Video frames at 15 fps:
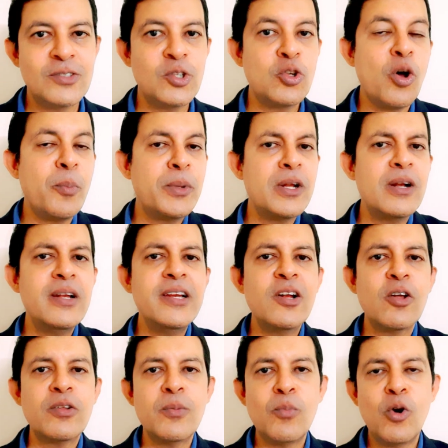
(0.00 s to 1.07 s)
So nominal
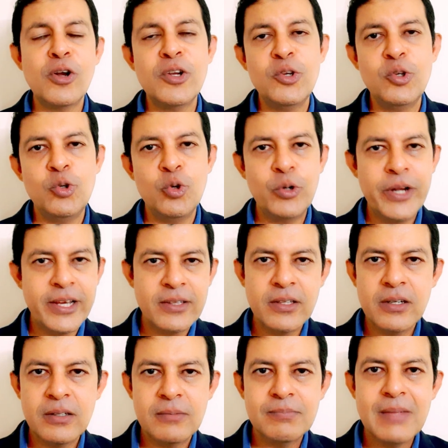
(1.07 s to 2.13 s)
yield of the bond, you take
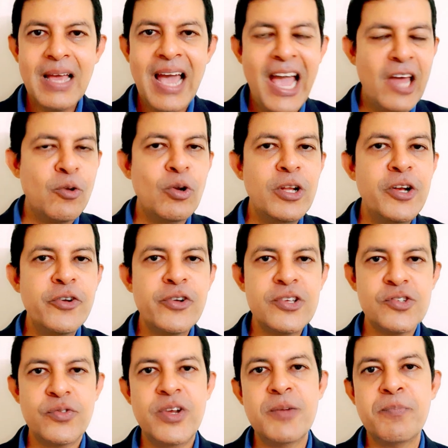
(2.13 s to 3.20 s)
the annual
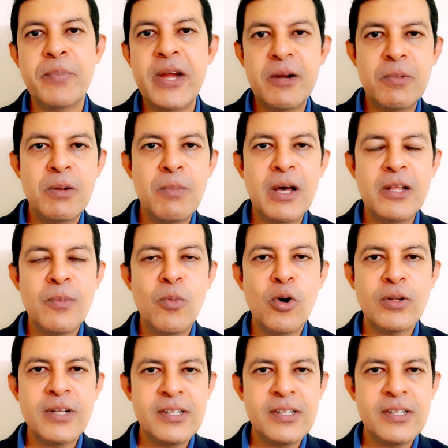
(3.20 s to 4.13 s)
interest rate payable by the bond,